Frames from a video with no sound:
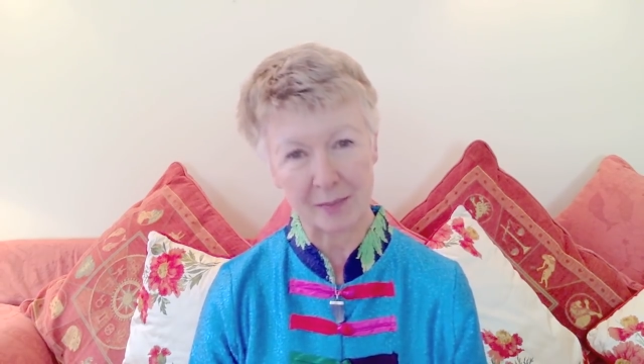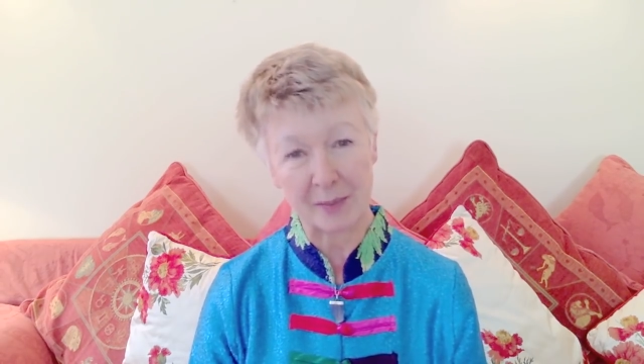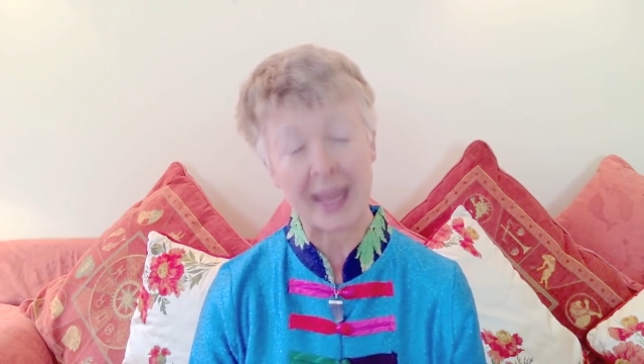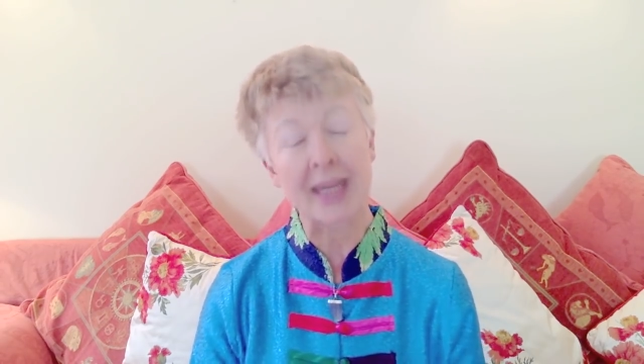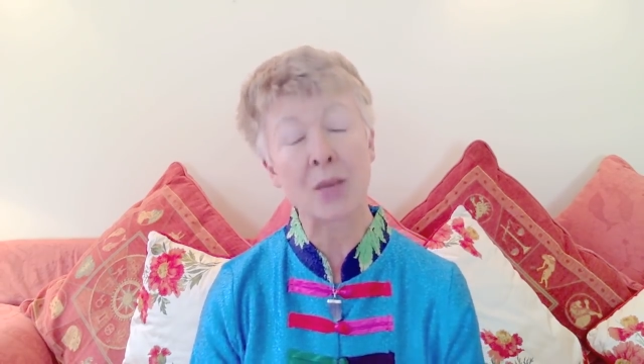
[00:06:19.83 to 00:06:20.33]

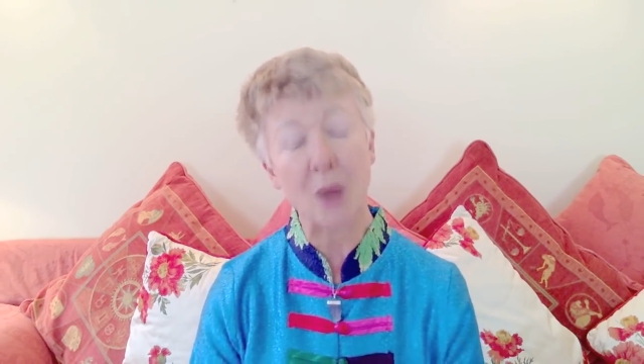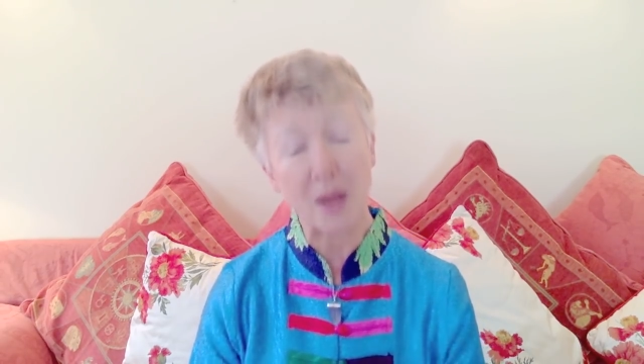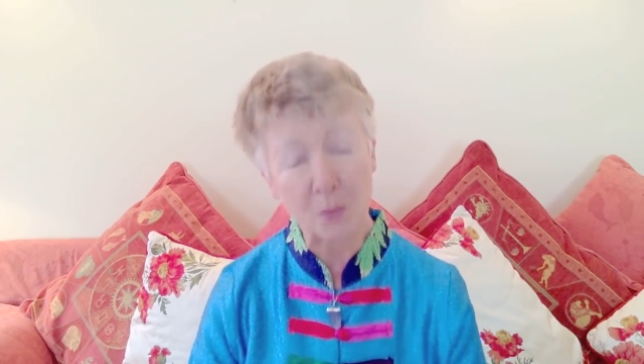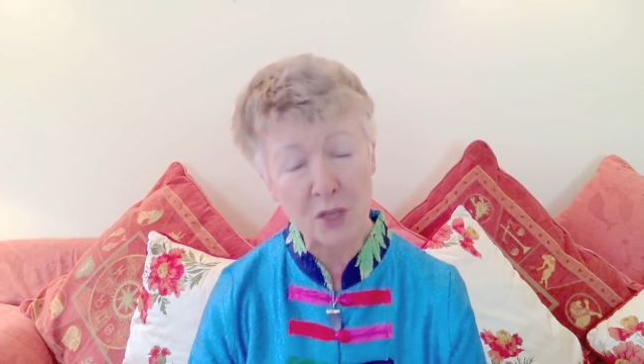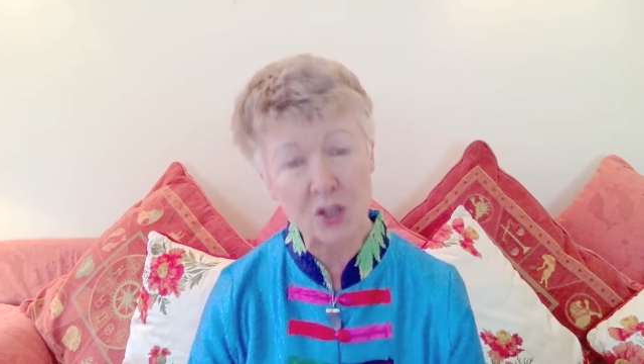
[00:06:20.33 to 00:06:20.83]
But
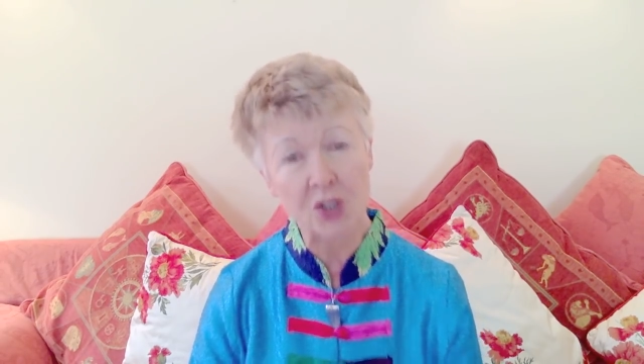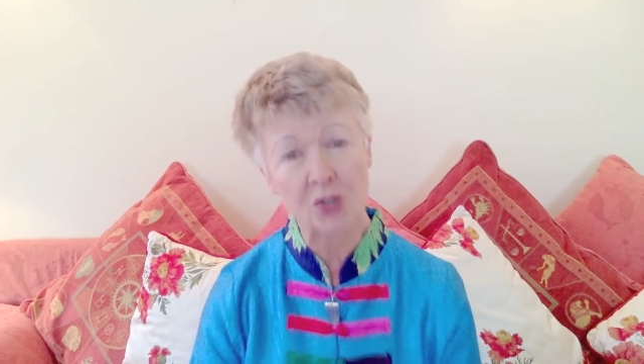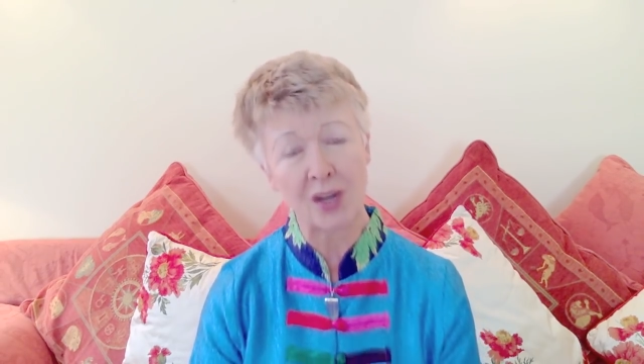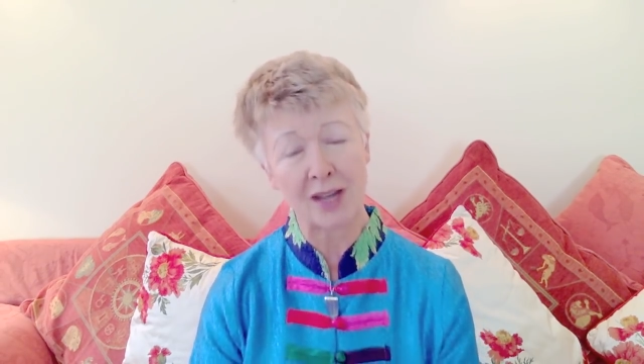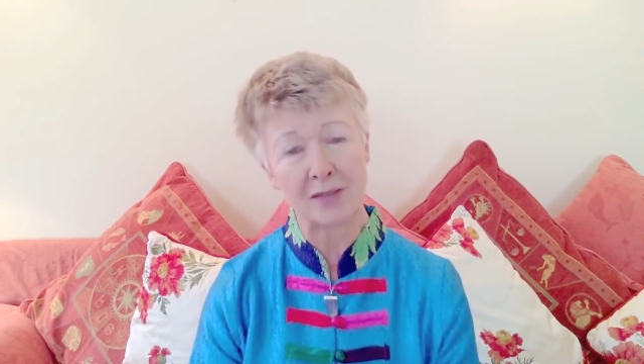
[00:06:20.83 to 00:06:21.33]
anyway, we
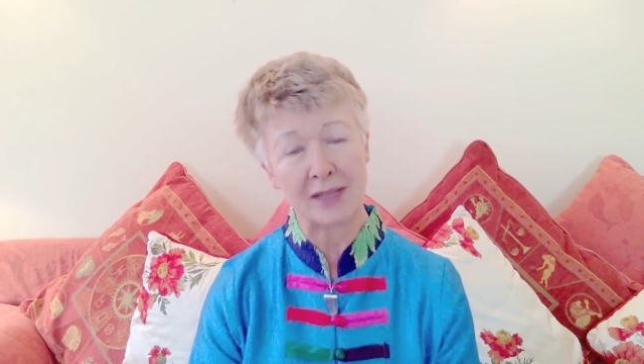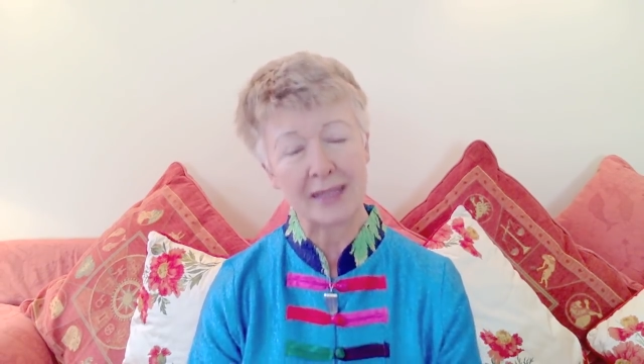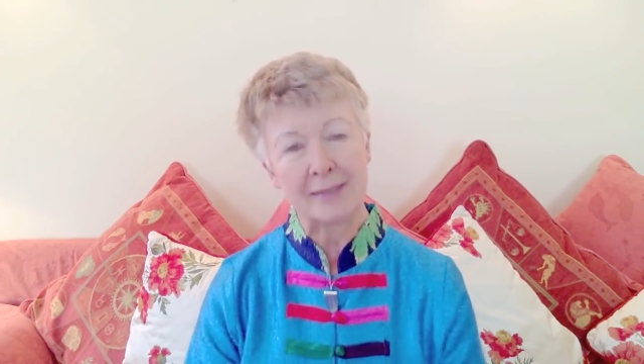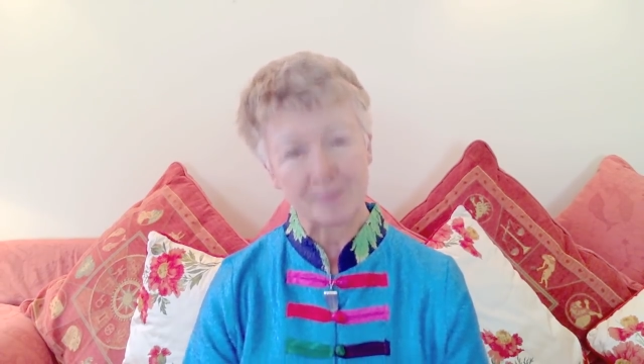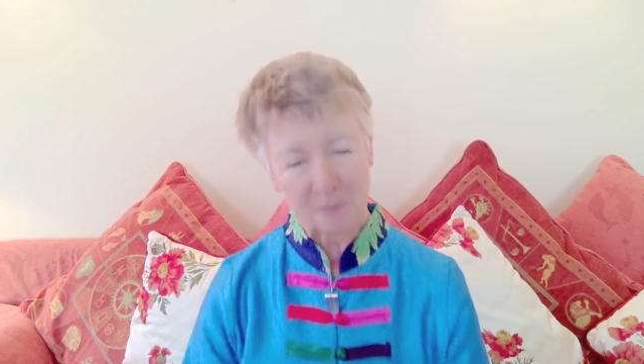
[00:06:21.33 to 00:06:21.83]
do have,
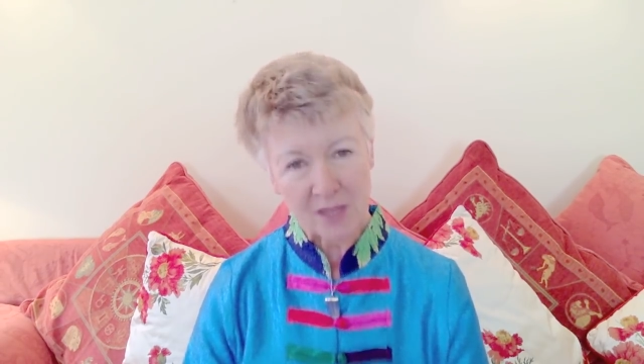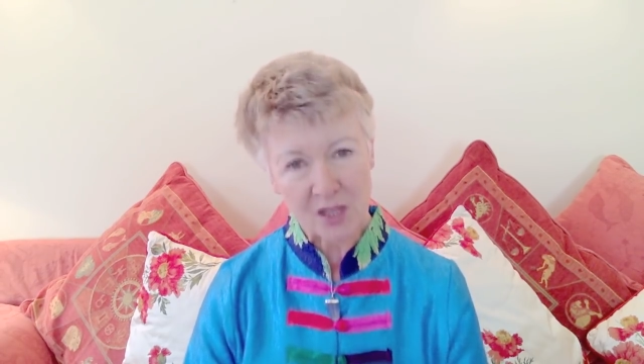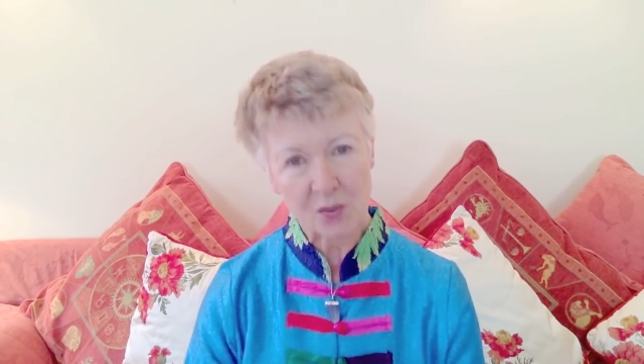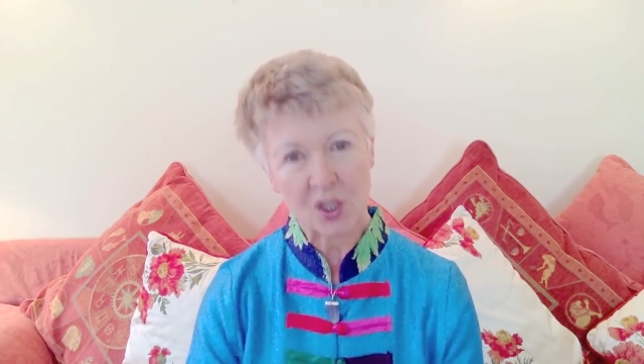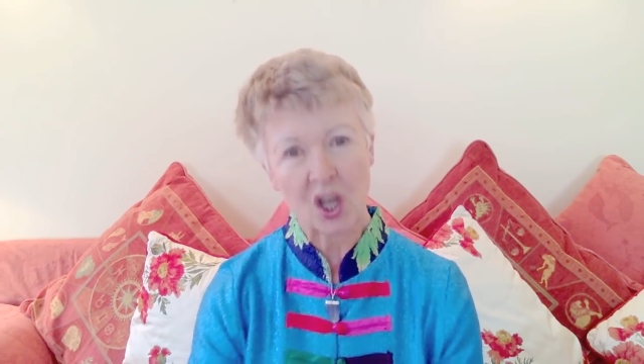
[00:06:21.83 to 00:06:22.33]

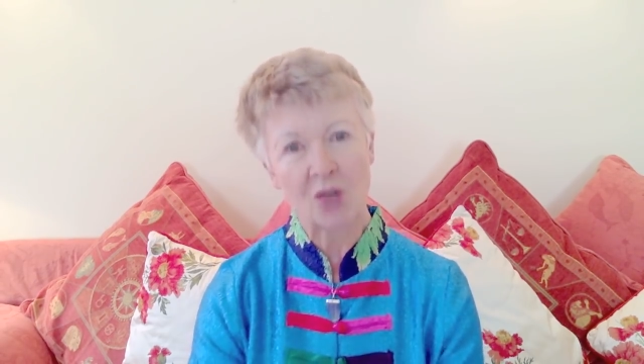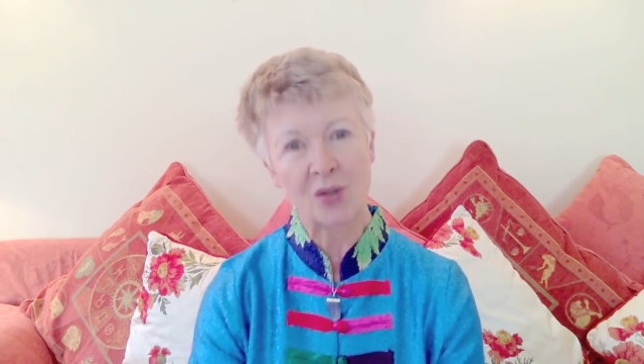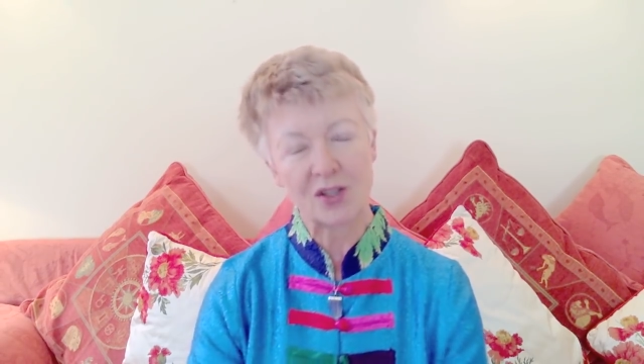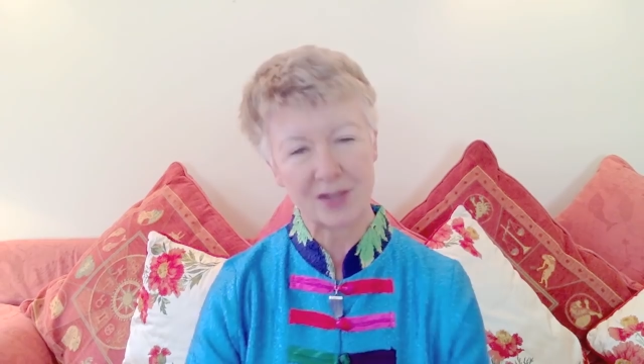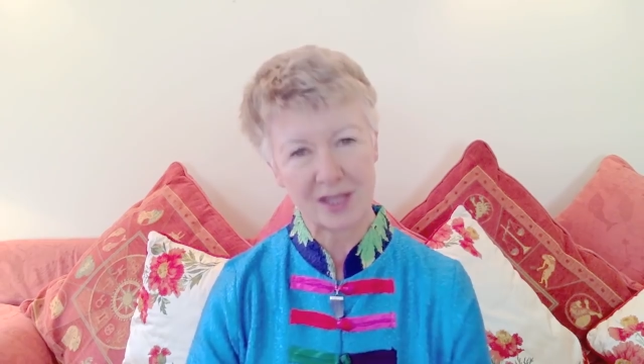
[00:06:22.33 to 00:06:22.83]
as we go
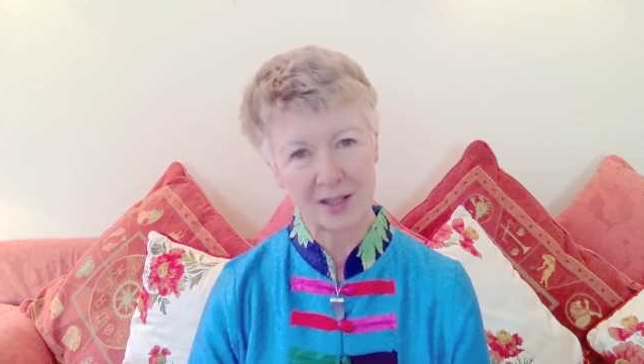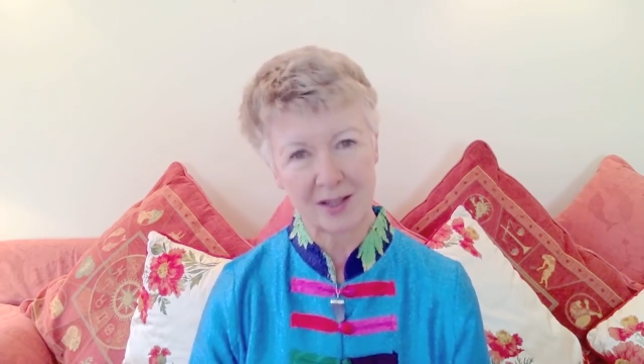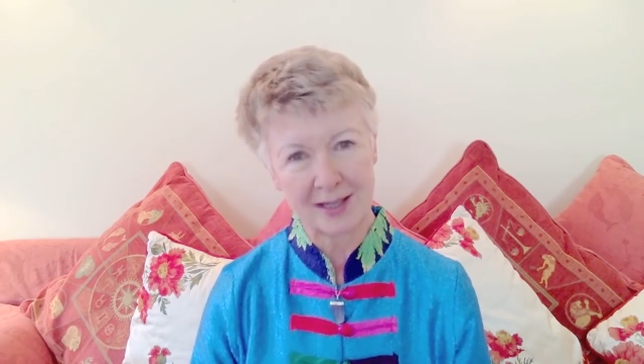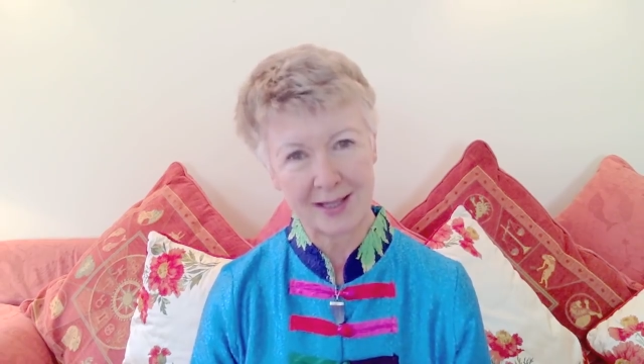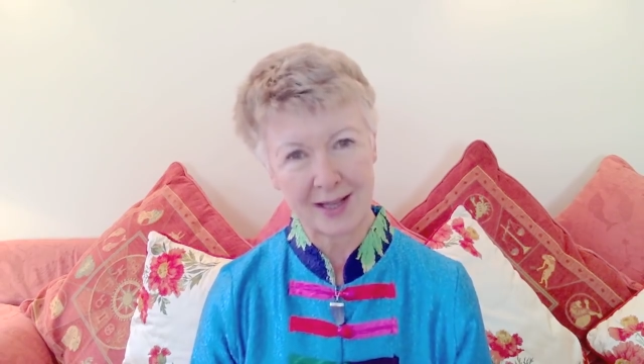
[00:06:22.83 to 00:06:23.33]
into these
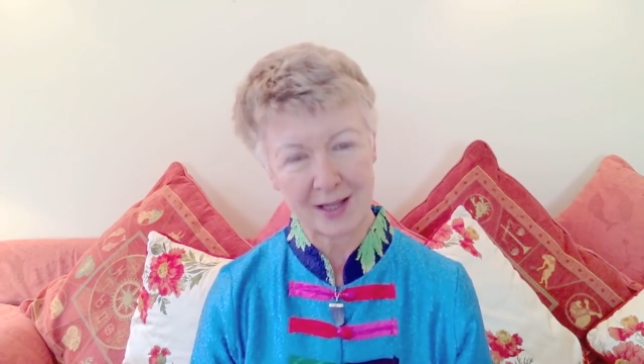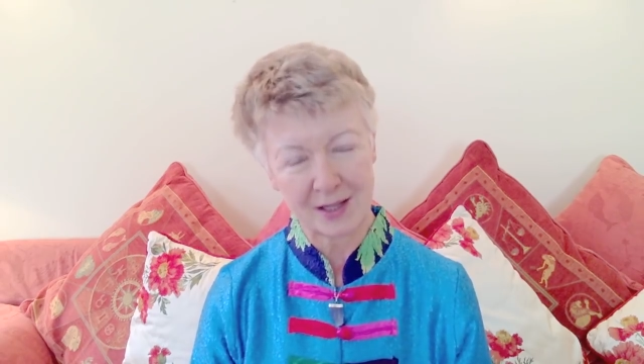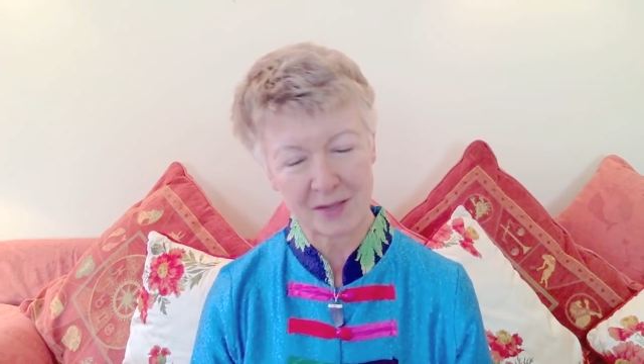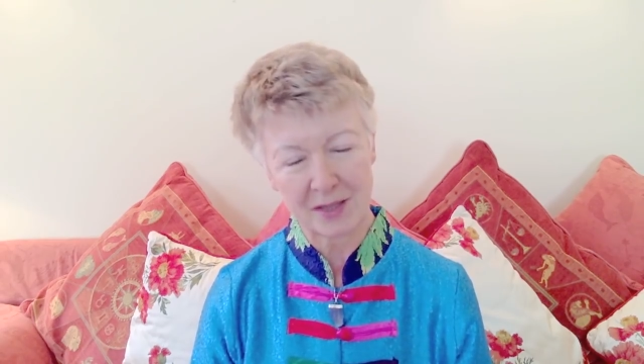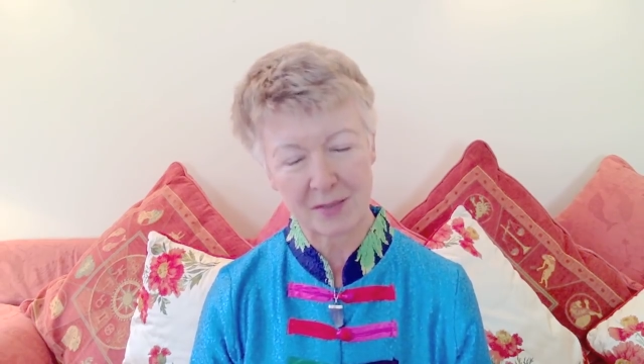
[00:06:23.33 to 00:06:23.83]
early
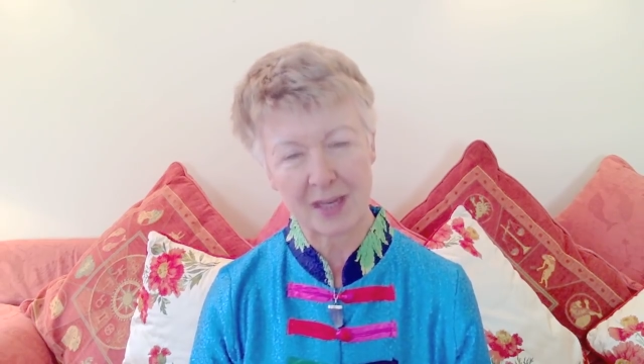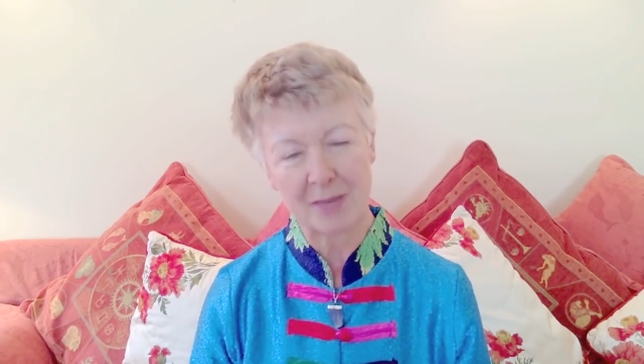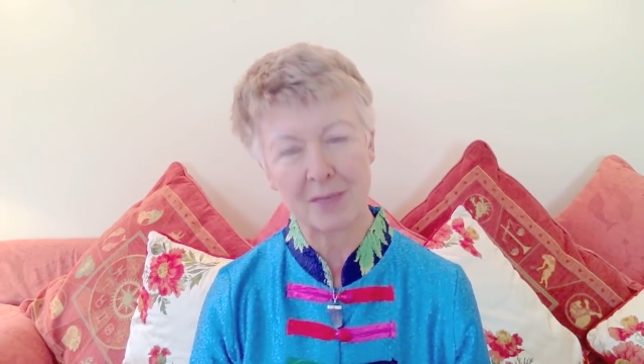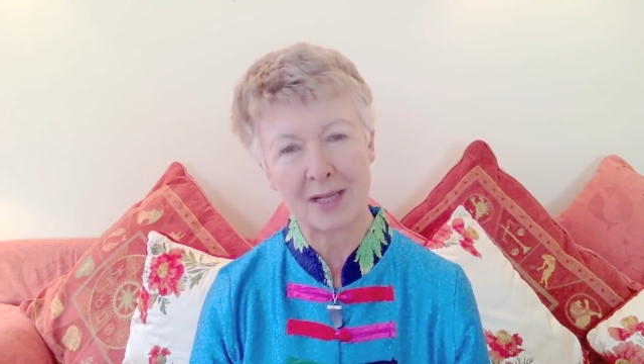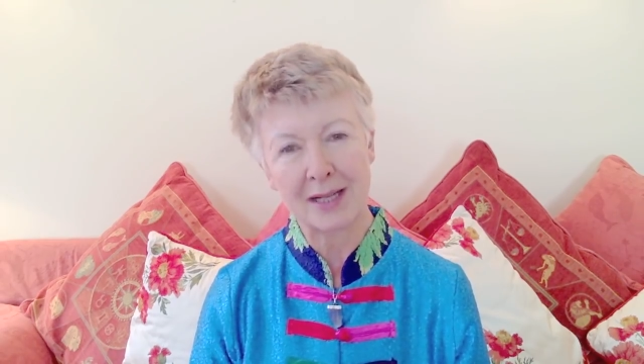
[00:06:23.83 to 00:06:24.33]
days of
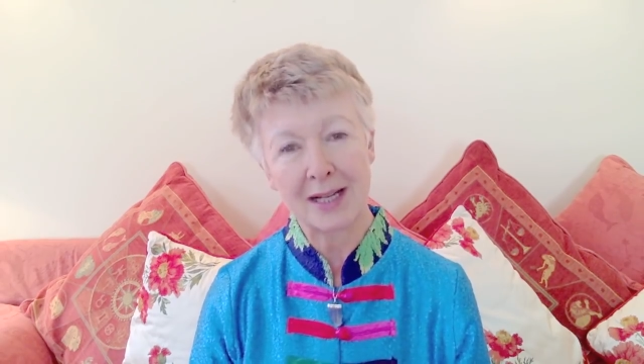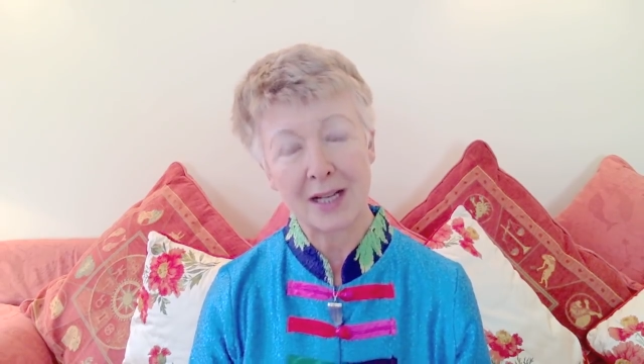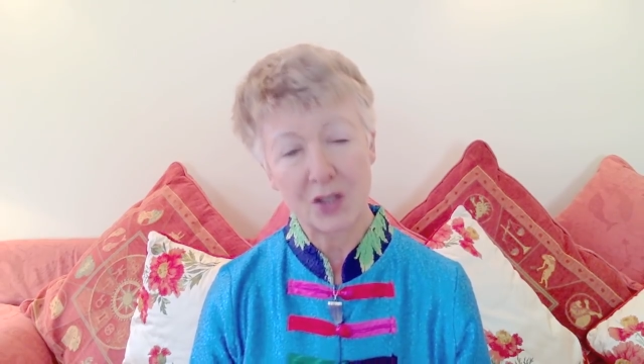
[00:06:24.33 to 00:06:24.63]
September,